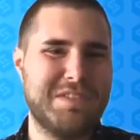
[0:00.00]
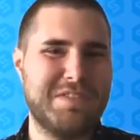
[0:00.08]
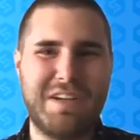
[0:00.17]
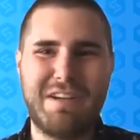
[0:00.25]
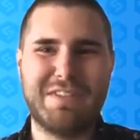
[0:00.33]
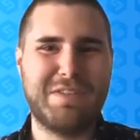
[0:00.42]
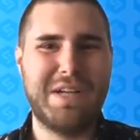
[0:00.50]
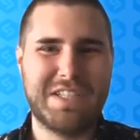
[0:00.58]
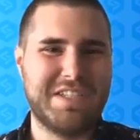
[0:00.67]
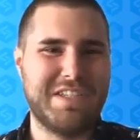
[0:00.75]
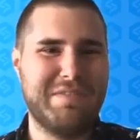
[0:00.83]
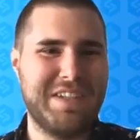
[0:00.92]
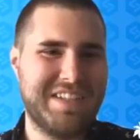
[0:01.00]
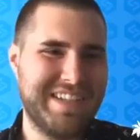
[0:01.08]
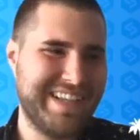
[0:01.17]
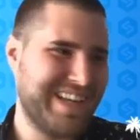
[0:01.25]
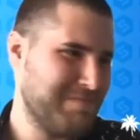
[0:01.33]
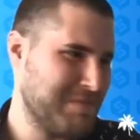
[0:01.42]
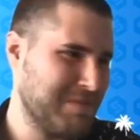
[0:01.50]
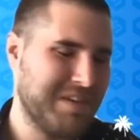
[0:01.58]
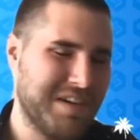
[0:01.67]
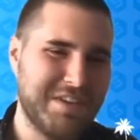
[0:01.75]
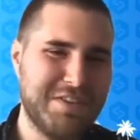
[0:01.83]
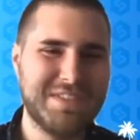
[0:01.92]
or I have a question. I'm not going to get up and
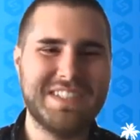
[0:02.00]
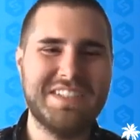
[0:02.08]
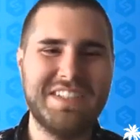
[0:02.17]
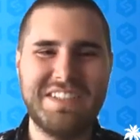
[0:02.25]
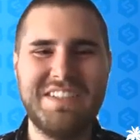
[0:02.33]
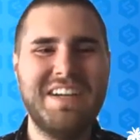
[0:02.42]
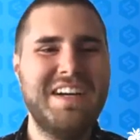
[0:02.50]
walk over to you.